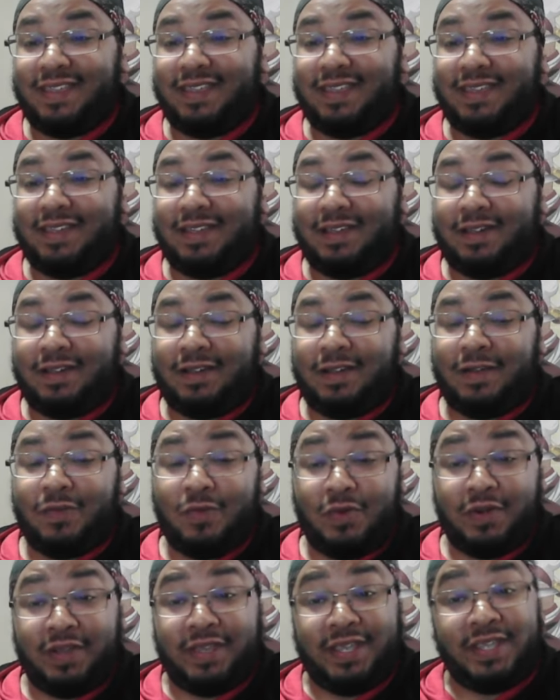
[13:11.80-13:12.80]
uh,
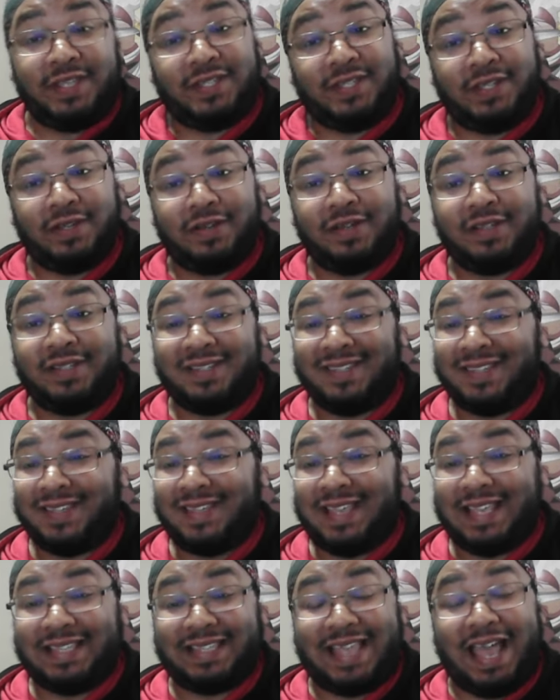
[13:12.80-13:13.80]
well, his series
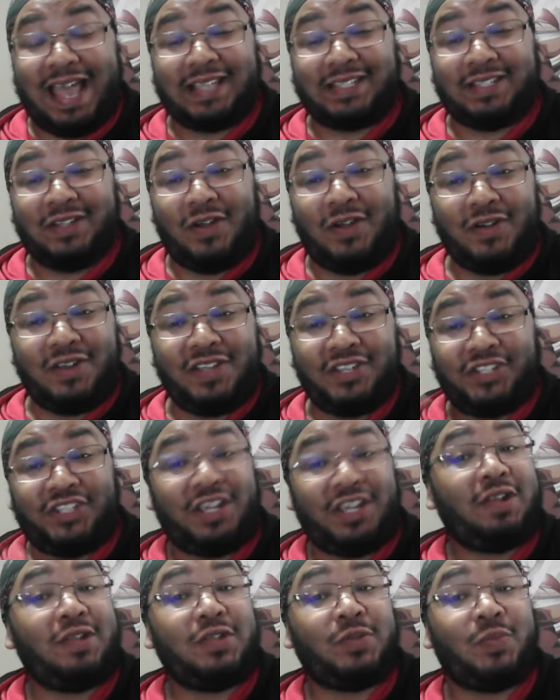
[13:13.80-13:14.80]
is actually on his
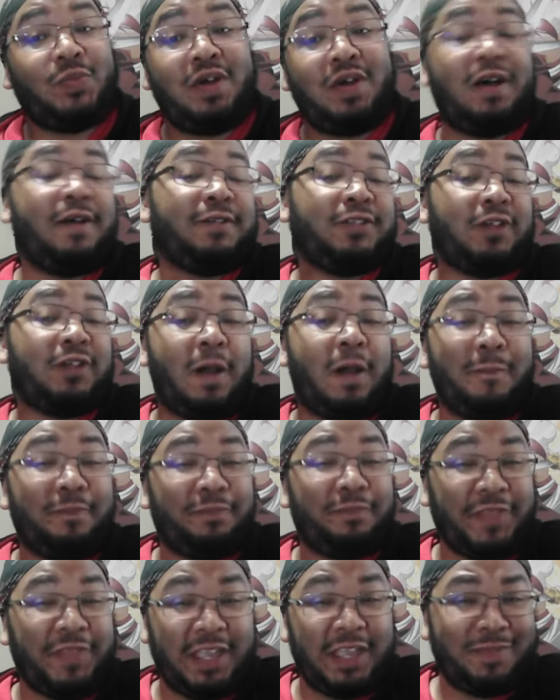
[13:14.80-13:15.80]
channel as well. So I'm
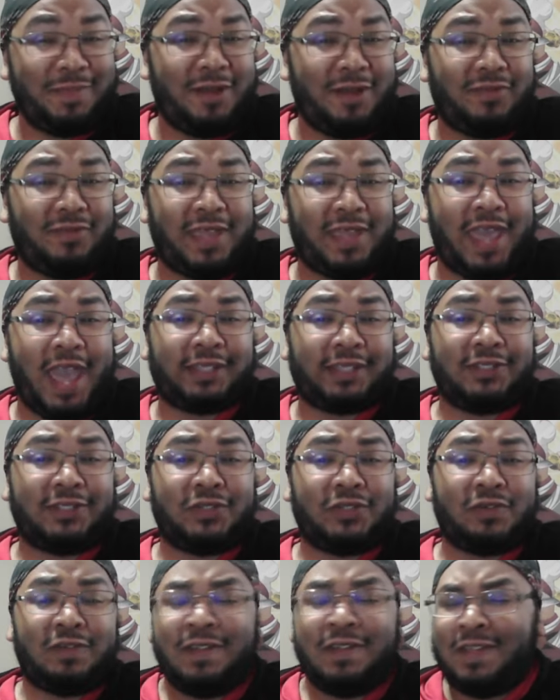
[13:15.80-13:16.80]
thinking about reacting
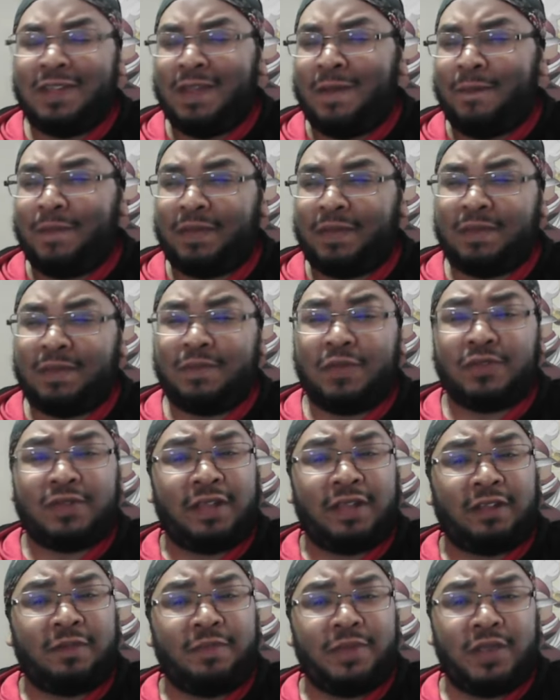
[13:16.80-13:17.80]
to it, but then most
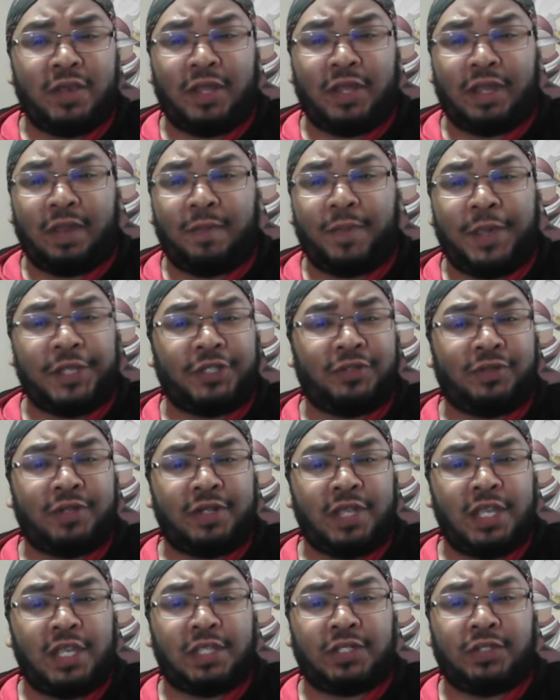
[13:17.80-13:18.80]
likely gonna be a, uh, like a
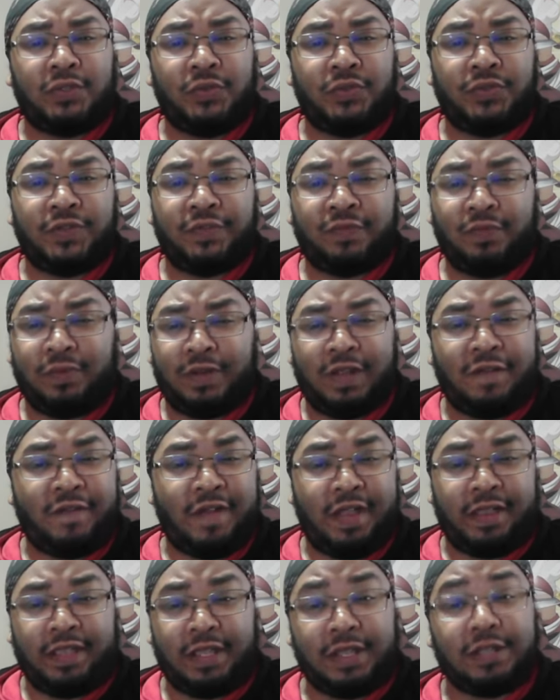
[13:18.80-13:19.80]
Patreon exclusive whenever
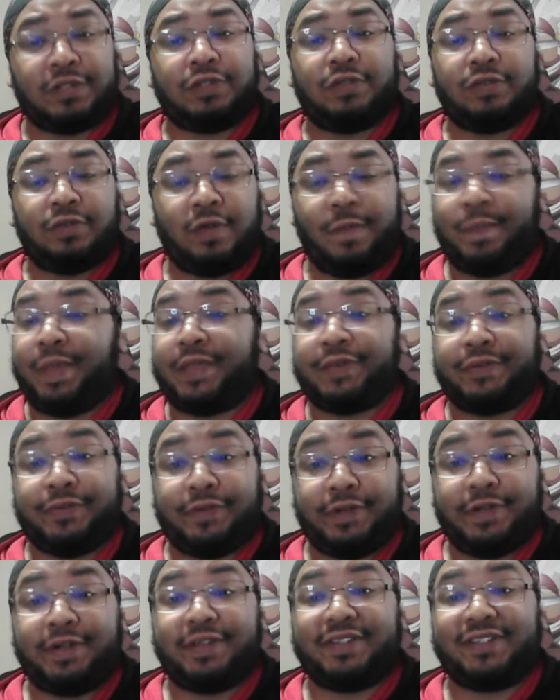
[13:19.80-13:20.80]
I get to a
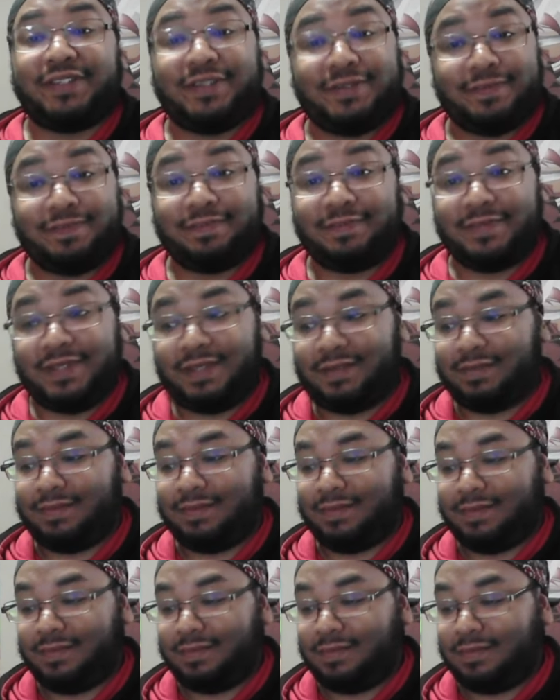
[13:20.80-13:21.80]
Patreon. So.
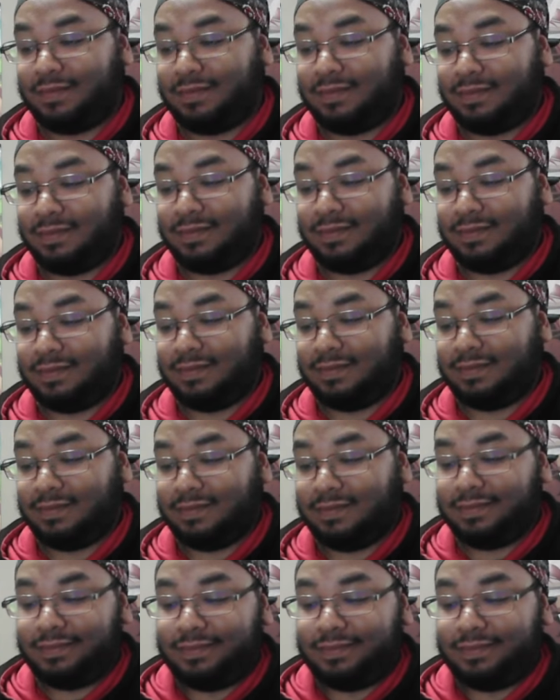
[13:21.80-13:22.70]
Yeah.